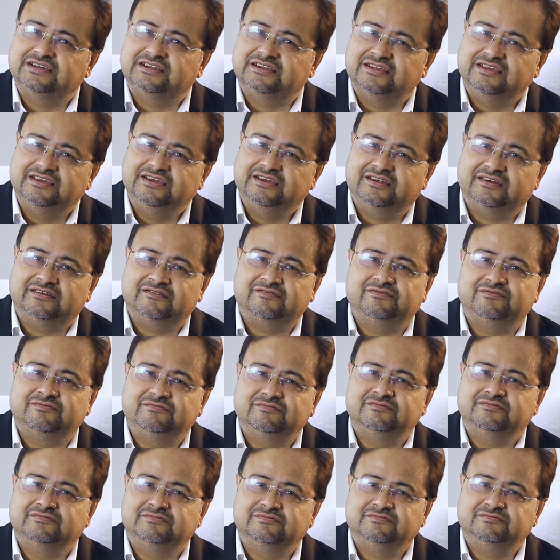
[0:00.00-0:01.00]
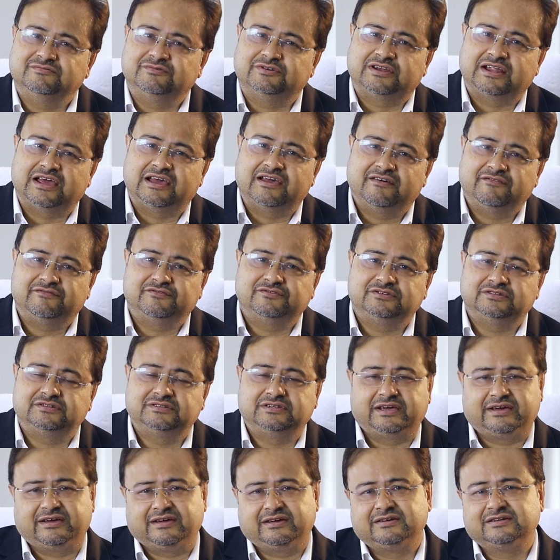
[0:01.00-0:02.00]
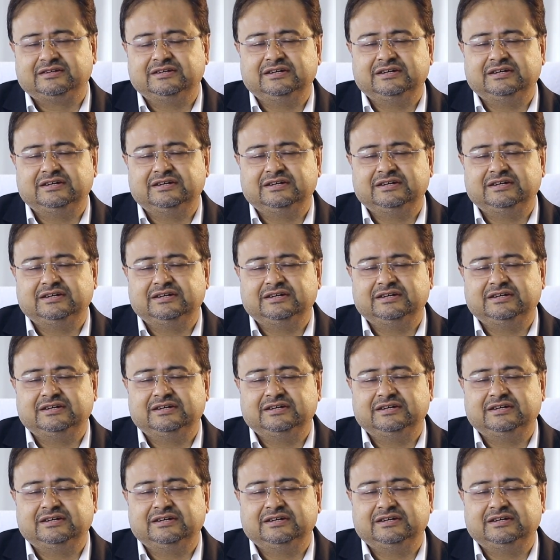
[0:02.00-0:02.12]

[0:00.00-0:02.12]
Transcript: and hear what I have to say.